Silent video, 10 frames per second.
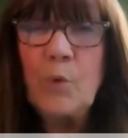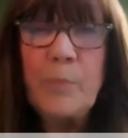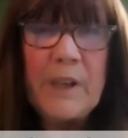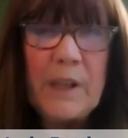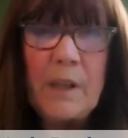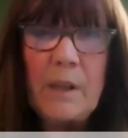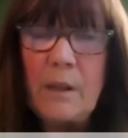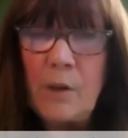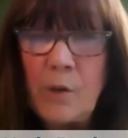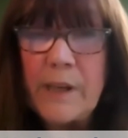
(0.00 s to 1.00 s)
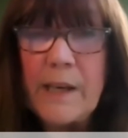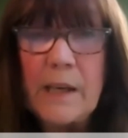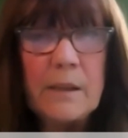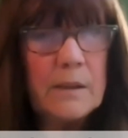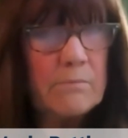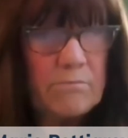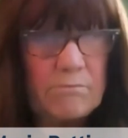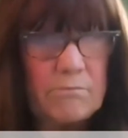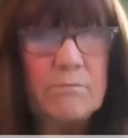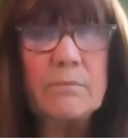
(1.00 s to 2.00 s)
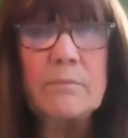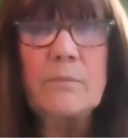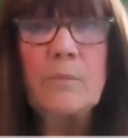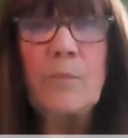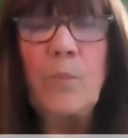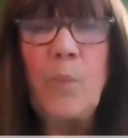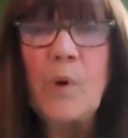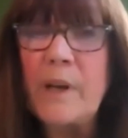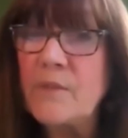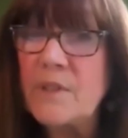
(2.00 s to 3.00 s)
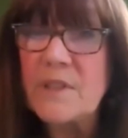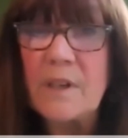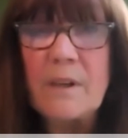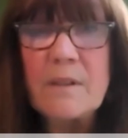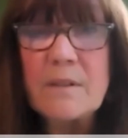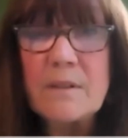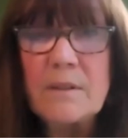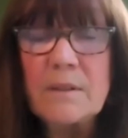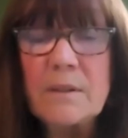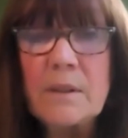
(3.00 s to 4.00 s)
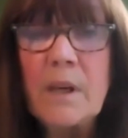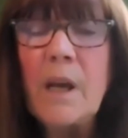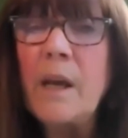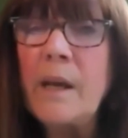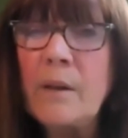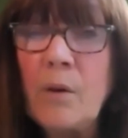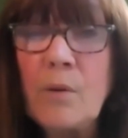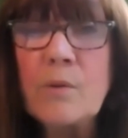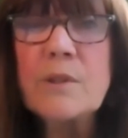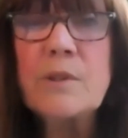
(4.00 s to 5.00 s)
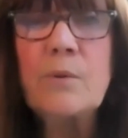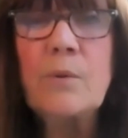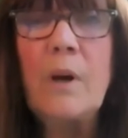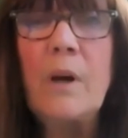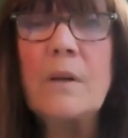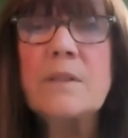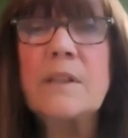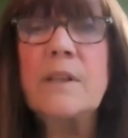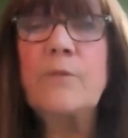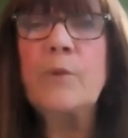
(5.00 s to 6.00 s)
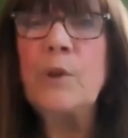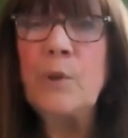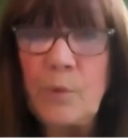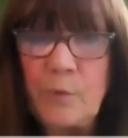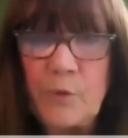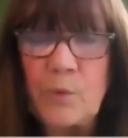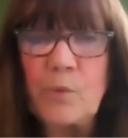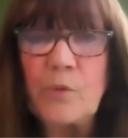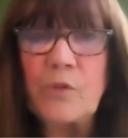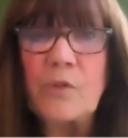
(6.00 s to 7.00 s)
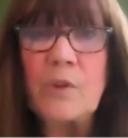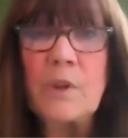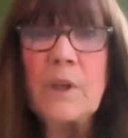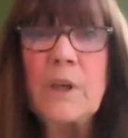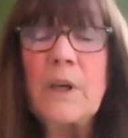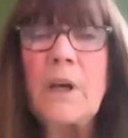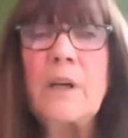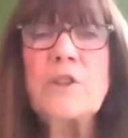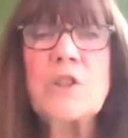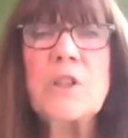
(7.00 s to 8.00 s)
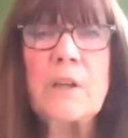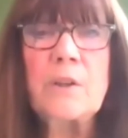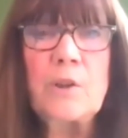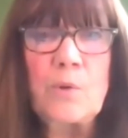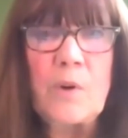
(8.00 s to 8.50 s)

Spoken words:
will be looking at what I've discussed and also asking for your views and share your